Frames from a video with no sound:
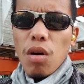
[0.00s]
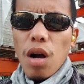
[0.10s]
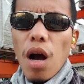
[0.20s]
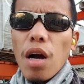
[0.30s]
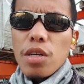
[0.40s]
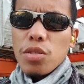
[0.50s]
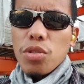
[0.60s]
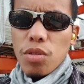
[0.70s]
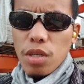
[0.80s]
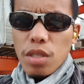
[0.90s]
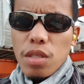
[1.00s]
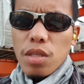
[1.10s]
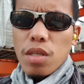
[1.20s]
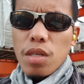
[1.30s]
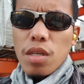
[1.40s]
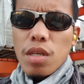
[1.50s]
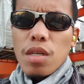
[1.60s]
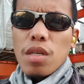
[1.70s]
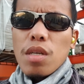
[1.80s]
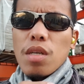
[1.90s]
hours to it.
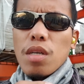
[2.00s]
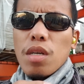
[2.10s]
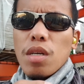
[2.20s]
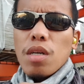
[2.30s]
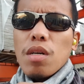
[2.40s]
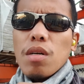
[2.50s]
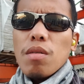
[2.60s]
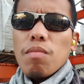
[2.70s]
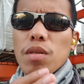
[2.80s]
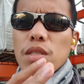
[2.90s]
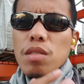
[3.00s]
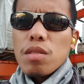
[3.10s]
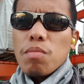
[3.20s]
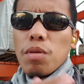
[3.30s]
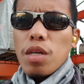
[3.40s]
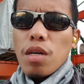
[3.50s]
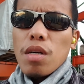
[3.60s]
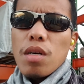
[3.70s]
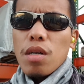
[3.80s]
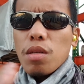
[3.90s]
Um, it's
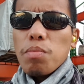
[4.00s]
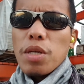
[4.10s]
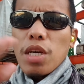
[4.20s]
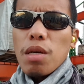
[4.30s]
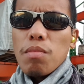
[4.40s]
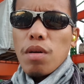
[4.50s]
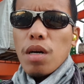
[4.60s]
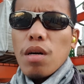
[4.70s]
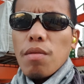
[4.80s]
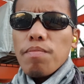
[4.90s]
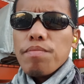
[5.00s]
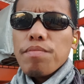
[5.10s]
become, it became um,